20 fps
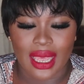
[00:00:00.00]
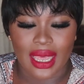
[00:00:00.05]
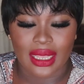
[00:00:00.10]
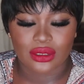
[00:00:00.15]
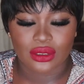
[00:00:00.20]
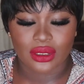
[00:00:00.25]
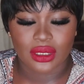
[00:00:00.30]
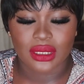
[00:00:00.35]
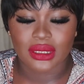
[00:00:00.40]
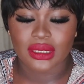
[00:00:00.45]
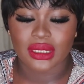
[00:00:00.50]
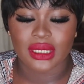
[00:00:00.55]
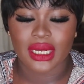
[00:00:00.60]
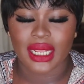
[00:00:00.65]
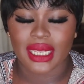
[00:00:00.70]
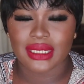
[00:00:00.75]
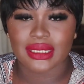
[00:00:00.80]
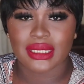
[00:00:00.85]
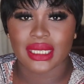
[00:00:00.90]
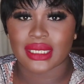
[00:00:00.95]
I took it
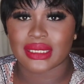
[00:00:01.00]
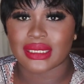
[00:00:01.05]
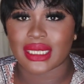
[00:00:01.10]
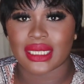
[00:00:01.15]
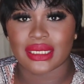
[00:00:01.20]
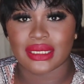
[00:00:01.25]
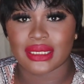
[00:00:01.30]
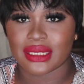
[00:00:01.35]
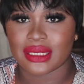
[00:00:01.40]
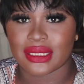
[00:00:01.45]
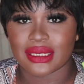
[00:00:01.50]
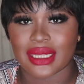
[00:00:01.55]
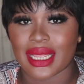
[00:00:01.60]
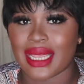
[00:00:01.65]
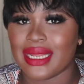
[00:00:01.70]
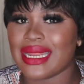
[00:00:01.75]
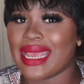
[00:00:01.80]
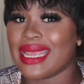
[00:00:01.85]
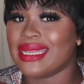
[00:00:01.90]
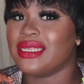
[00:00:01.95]
in excess, and since
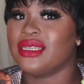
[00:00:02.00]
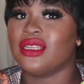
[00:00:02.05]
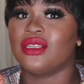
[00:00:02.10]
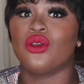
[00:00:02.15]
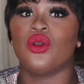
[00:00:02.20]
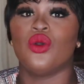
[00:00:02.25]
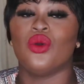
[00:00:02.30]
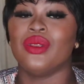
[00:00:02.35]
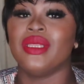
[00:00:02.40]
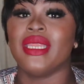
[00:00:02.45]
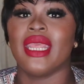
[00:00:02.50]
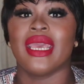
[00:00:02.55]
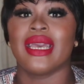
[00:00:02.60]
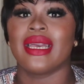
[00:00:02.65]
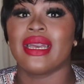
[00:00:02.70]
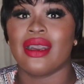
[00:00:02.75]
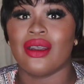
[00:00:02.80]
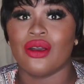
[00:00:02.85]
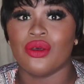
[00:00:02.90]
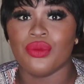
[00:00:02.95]
then I didn't go
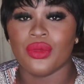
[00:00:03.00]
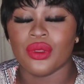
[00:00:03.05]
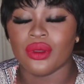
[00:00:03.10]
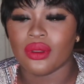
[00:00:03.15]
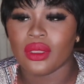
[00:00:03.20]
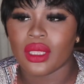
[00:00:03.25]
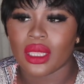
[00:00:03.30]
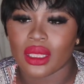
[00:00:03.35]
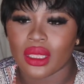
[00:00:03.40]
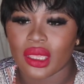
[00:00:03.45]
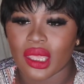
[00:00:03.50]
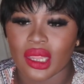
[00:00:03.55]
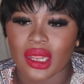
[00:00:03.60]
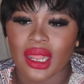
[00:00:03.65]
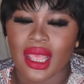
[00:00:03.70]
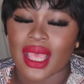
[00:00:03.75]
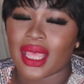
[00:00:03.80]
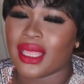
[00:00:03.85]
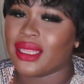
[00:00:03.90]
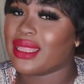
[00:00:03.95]
near cow milk again.